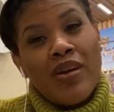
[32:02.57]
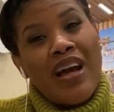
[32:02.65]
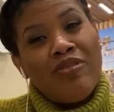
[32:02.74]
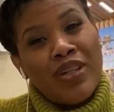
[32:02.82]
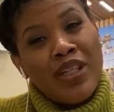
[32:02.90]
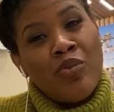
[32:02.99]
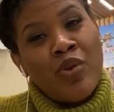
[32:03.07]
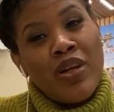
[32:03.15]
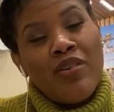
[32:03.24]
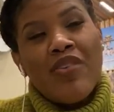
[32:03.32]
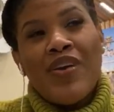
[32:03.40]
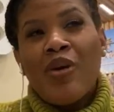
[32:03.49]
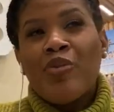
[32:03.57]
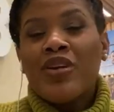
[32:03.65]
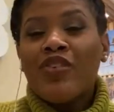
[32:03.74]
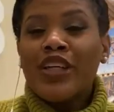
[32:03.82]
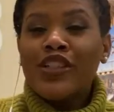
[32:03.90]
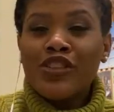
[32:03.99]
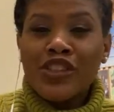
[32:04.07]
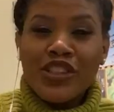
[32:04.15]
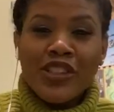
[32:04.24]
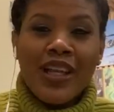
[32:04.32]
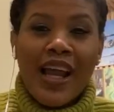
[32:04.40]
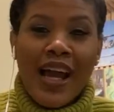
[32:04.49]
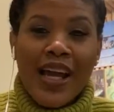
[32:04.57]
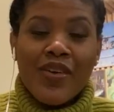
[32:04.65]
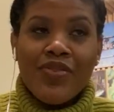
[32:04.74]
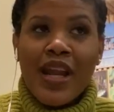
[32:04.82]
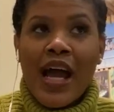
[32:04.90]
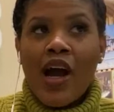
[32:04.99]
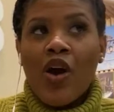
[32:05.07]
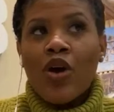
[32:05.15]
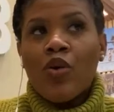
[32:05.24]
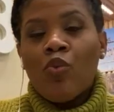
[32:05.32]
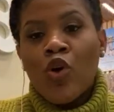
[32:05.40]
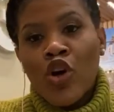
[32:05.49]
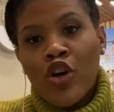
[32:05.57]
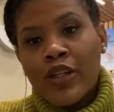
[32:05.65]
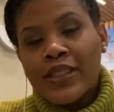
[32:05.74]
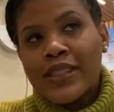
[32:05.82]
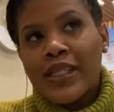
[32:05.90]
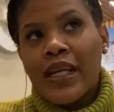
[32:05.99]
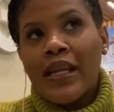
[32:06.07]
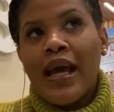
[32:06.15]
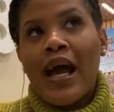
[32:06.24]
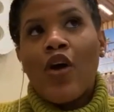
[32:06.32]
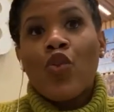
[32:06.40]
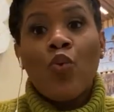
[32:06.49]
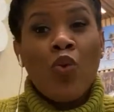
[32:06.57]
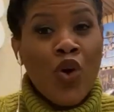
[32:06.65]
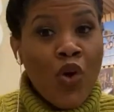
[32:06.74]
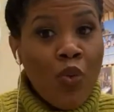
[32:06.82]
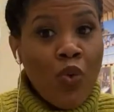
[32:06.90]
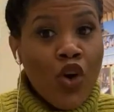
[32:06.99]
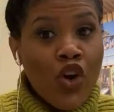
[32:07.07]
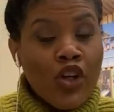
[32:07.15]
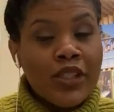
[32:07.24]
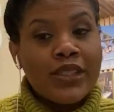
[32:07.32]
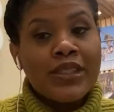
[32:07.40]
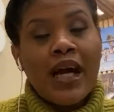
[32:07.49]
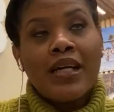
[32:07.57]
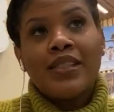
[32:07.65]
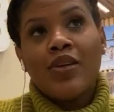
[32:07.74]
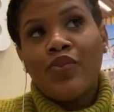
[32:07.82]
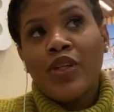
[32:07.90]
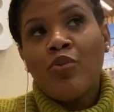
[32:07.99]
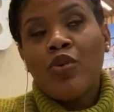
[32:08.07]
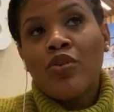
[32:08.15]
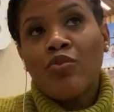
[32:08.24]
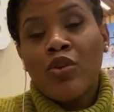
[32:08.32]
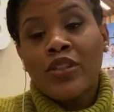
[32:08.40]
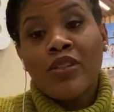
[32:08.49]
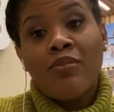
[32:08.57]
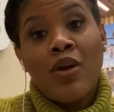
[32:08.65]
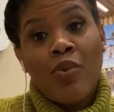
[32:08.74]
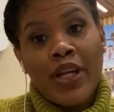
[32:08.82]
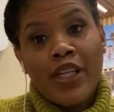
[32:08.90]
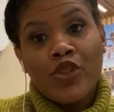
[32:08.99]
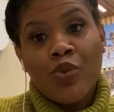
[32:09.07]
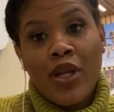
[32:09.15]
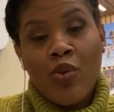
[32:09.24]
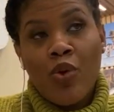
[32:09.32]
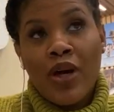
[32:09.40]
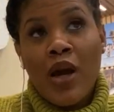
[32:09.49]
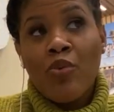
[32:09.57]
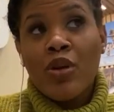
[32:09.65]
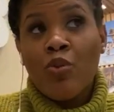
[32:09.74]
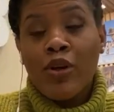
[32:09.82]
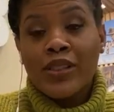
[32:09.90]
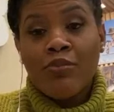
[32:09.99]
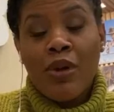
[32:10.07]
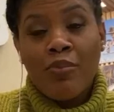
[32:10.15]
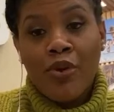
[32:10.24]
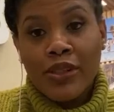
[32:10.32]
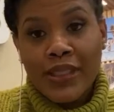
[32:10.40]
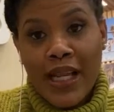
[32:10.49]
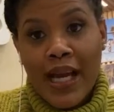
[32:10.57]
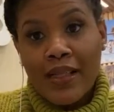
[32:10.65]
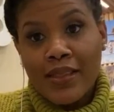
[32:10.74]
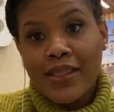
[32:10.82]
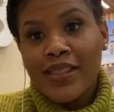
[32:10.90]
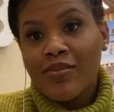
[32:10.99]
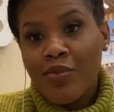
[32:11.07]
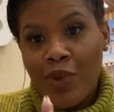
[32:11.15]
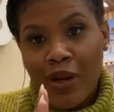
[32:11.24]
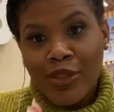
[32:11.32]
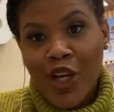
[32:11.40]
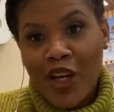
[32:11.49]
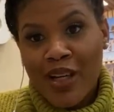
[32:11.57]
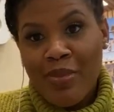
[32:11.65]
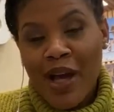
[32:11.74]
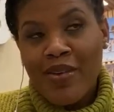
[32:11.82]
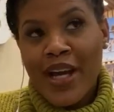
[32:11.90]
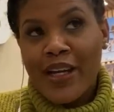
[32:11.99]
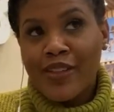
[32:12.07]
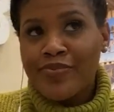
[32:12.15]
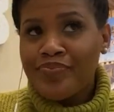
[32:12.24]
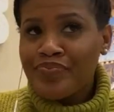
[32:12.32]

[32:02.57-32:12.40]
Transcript: I really would have. If I would have understood life and how it works and how the world works, I definitely would have worked on my weight at 21. I would have worked on my personality, what I'm talking about now.